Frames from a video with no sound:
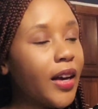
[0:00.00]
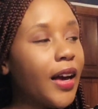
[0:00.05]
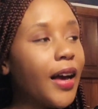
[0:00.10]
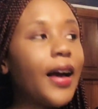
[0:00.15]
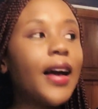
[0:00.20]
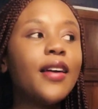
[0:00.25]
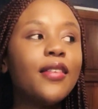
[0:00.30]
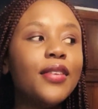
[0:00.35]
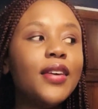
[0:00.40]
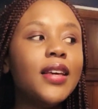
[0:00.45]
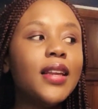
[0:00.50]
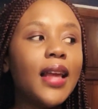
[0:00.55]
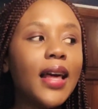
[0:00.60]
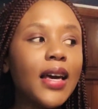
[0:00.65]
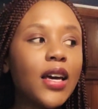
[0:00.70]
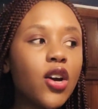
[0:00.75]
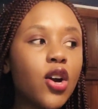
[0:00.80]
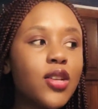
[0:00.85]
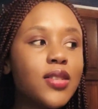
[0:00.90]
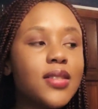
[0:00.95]
I feel
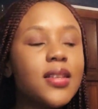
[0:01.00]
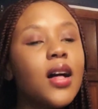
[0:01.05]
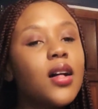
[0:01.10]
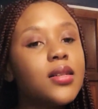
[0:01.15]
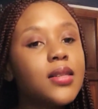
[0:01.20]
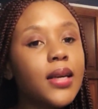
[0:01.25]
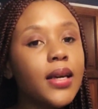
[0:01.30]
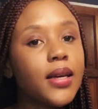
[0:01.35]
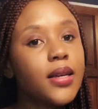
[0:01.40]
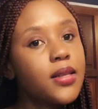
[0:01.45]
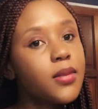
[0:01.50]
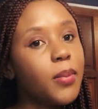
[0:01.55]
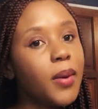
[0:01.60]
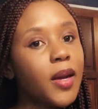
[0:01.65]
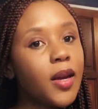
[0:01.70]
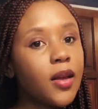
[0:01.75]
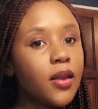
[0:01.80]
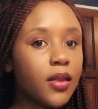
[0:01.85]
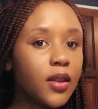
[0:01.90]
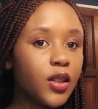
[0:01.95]
like consulting is
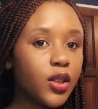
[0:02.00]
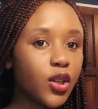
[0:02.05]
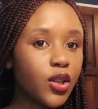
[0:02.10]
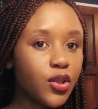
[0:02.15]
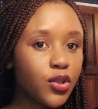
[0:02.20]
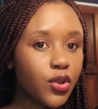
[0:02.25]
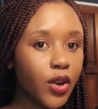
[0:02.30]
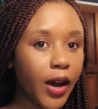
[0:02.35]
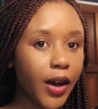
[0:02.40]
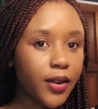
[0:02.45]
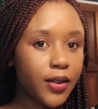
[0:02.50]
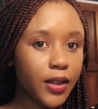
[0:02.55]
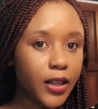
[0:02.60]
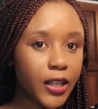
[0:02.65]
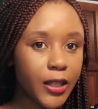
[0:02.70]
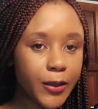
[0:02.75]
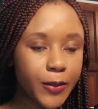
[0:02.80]
better than contracting.